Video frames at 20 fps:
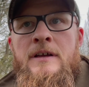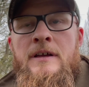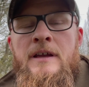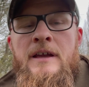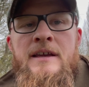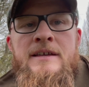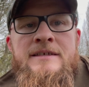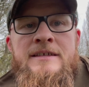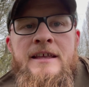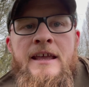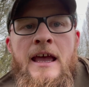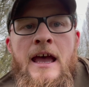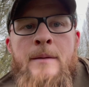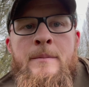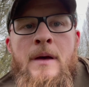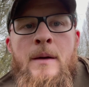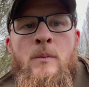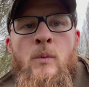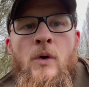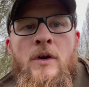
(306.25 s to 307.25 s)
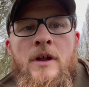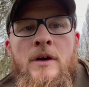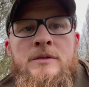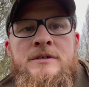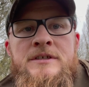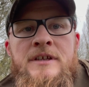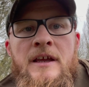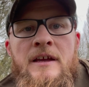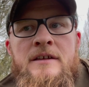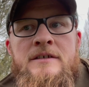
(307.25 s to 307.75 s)
It's the
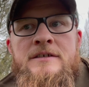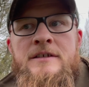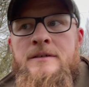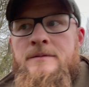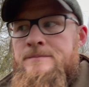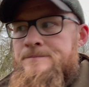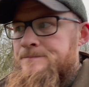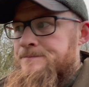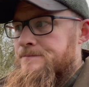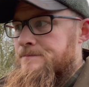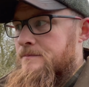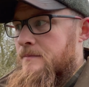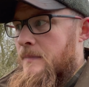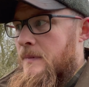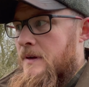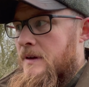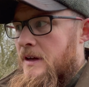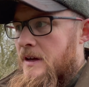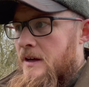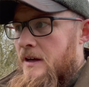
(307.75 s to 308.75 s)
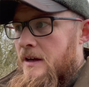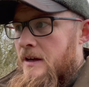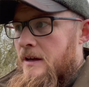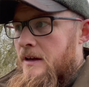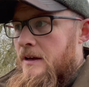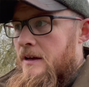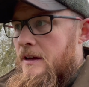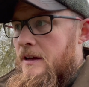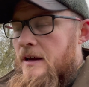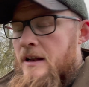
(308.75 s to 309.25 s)
MM106,
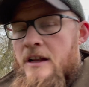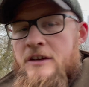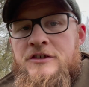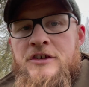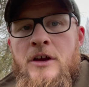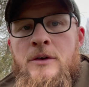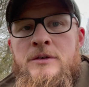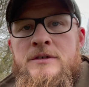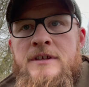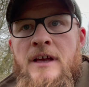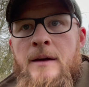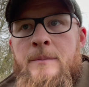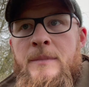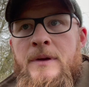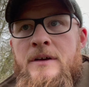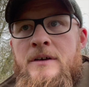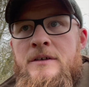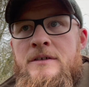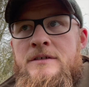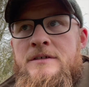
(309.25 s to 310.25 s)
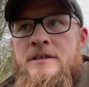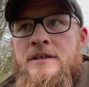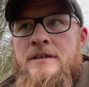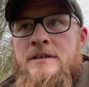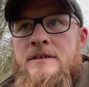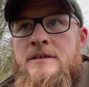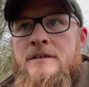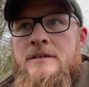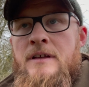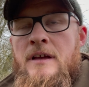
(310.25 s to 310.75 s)
and I chose that because
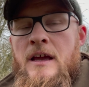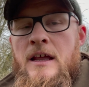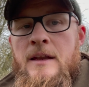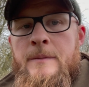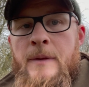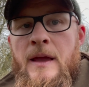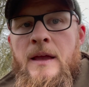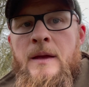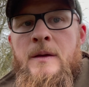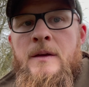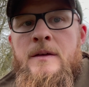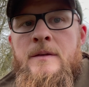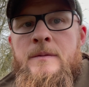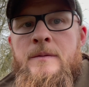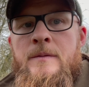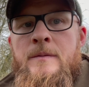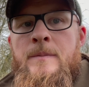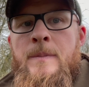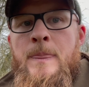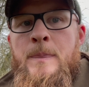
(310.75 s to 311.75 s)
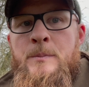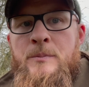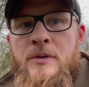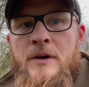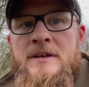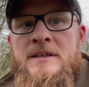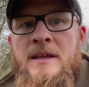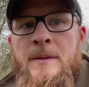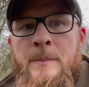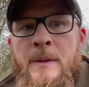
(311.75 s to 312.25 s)
they're going to make
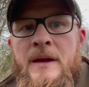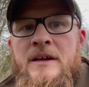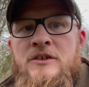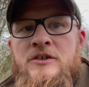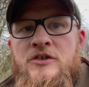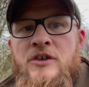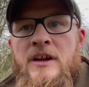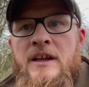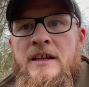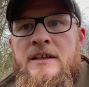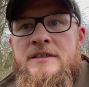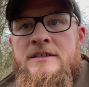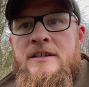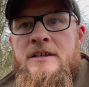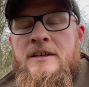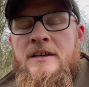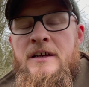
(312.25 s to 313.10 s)
pretty big trees.